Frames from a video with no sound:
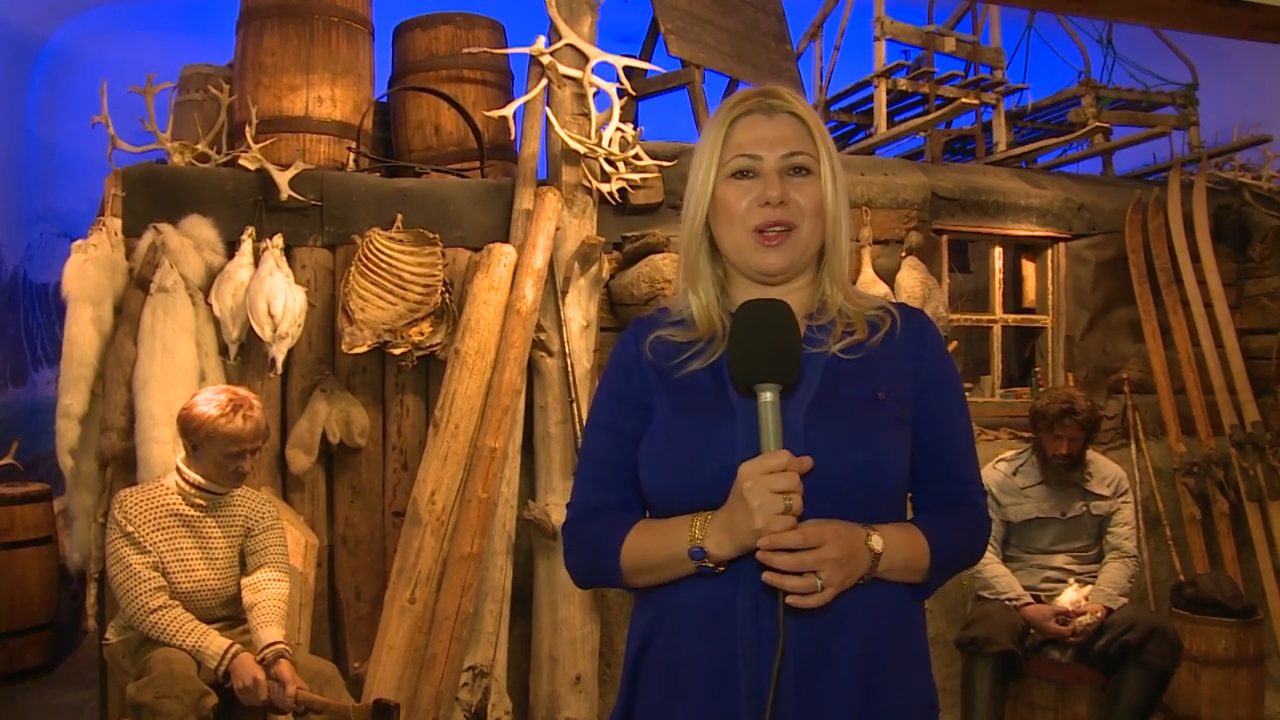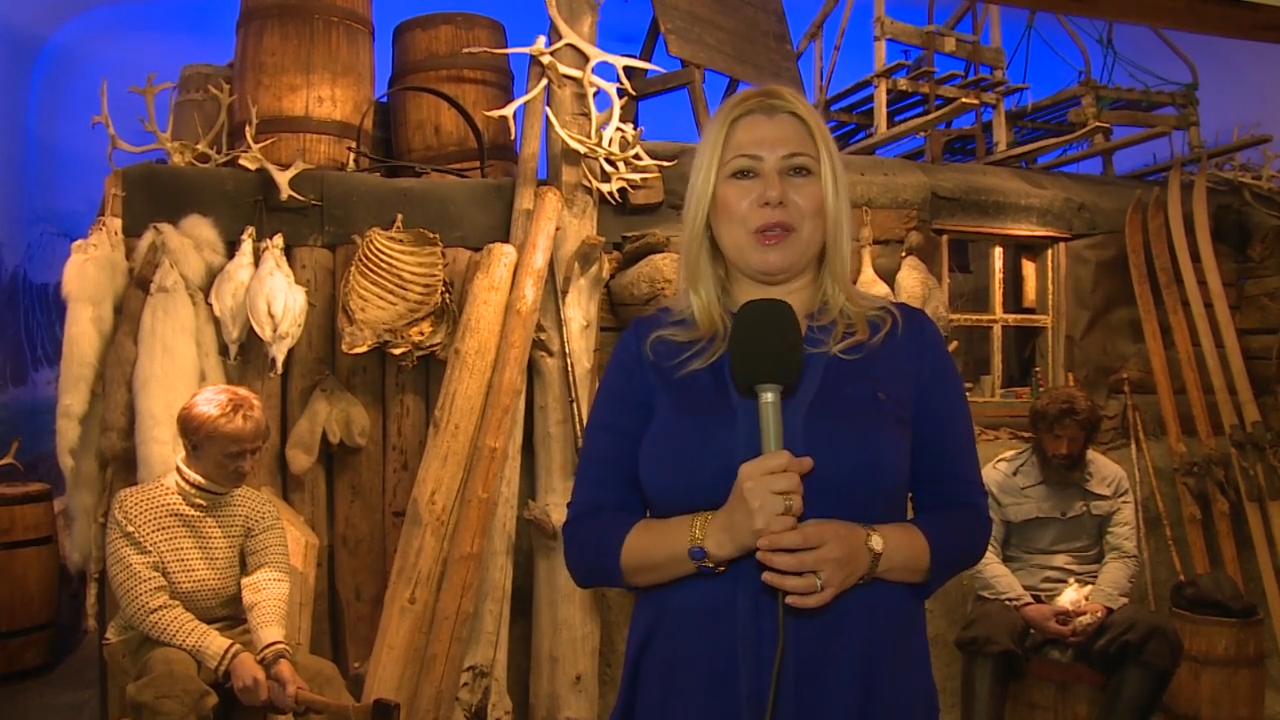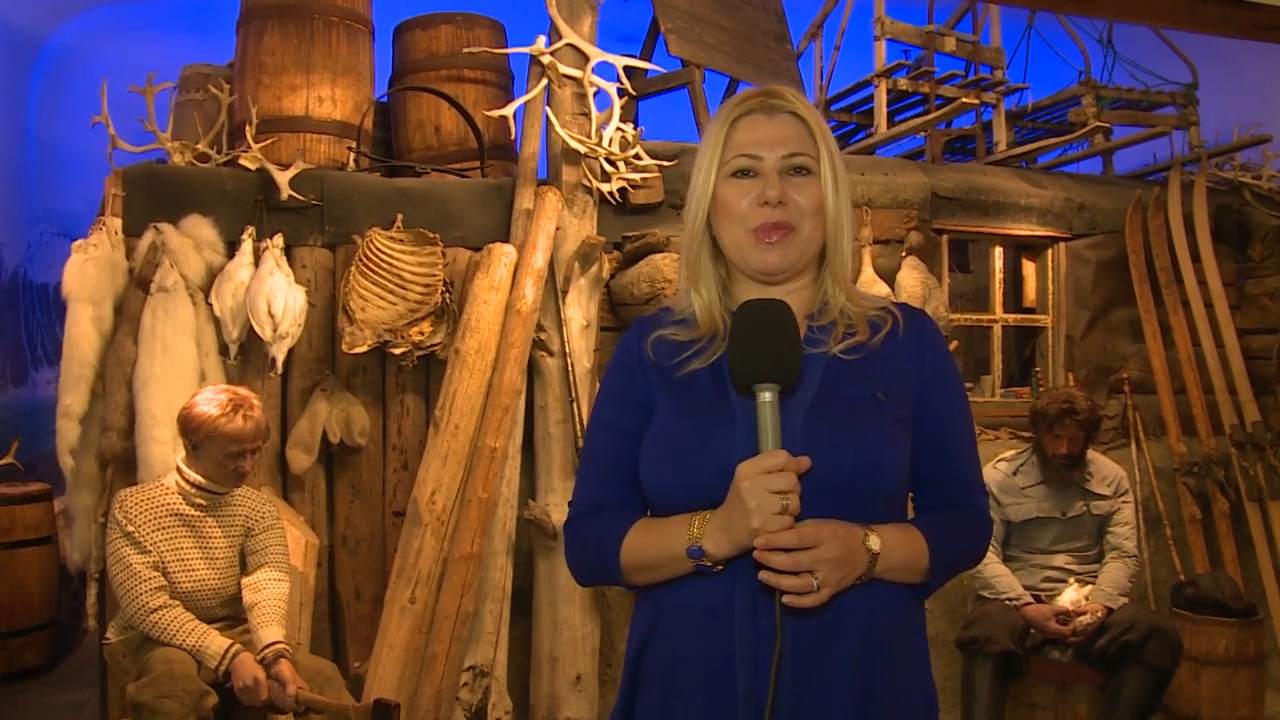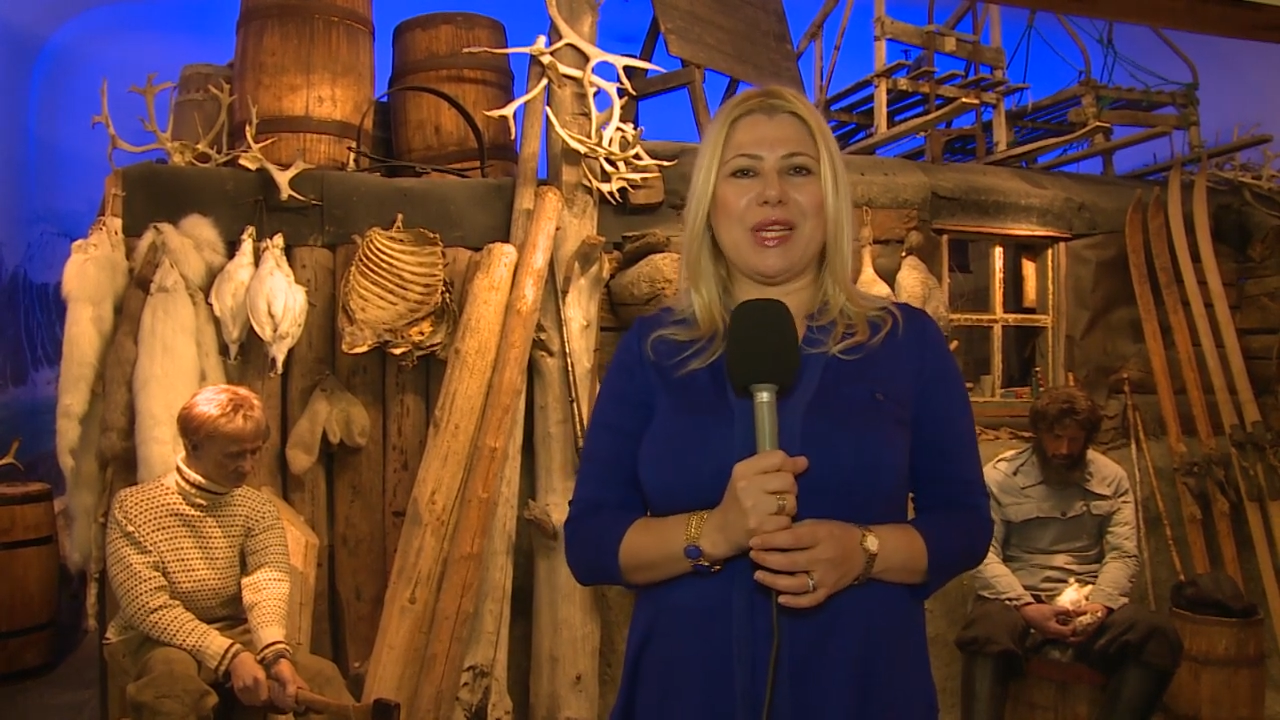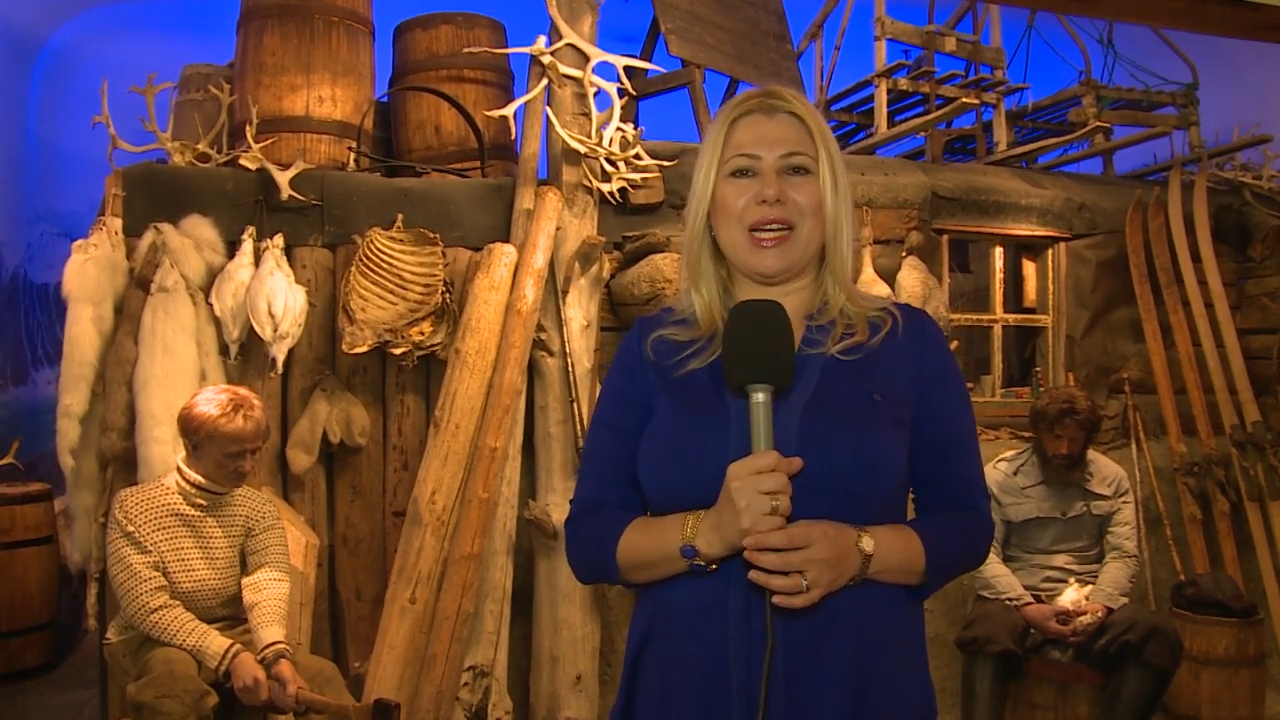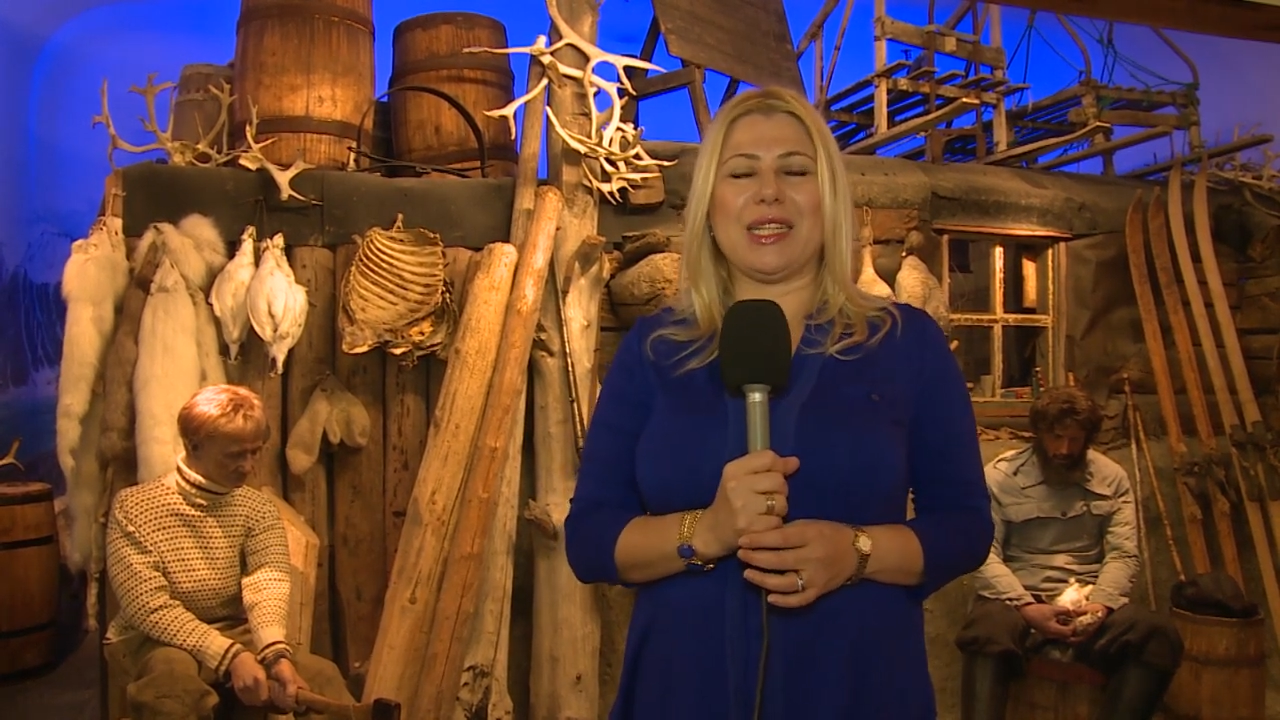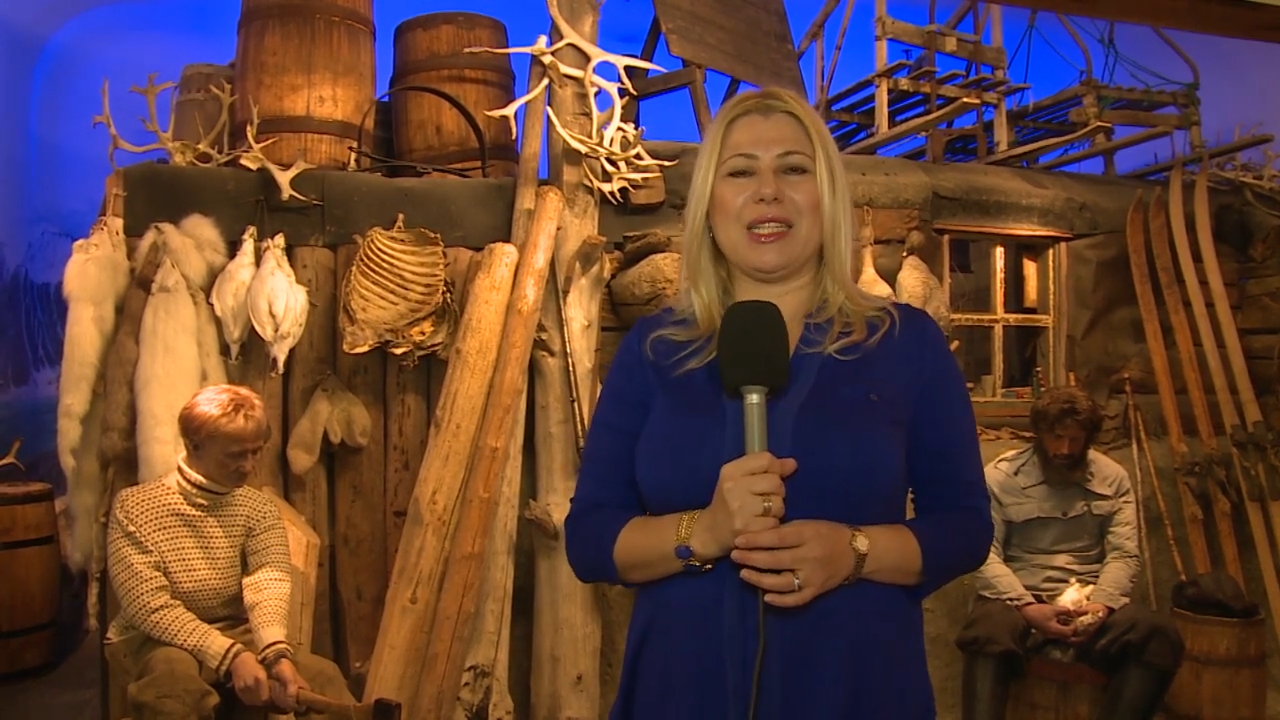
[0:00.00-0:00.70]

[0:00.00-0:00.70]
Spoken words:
Olympiad